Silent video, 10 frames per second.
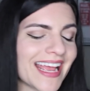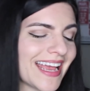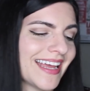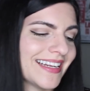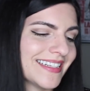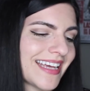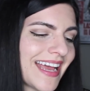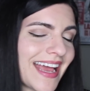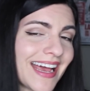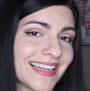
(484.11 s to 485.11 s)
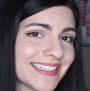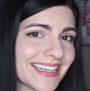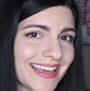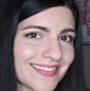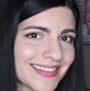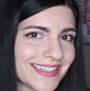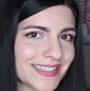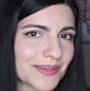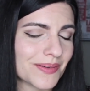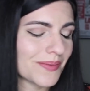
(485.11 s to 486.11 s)
and I had to get
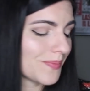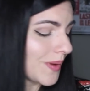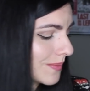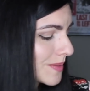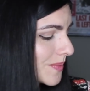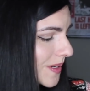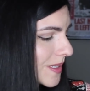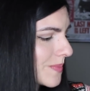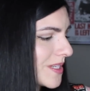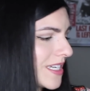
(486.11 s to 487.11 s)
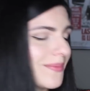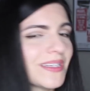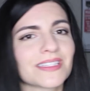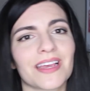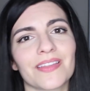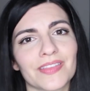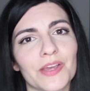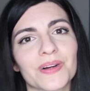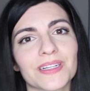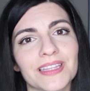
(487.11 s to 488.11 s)
these Bob's Burgers pajamas. I thought they
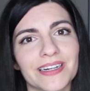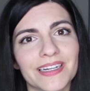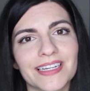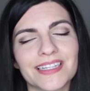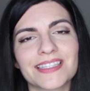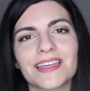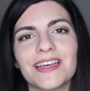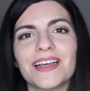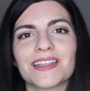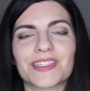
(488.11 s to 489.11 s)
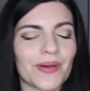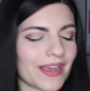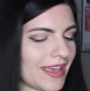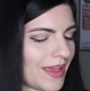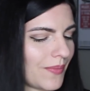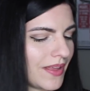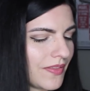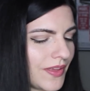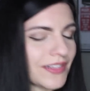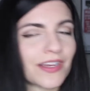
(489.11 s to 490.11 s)
were hilarious. So it came
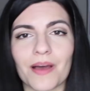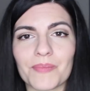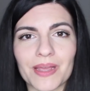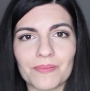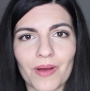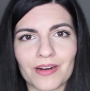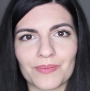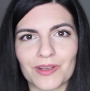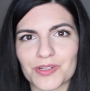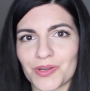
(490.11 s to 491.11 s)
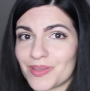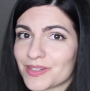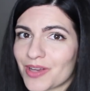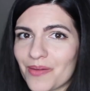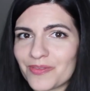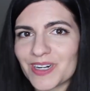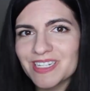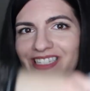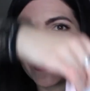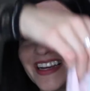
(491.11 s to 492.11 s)
with a top and bottom. I'll show you the top first.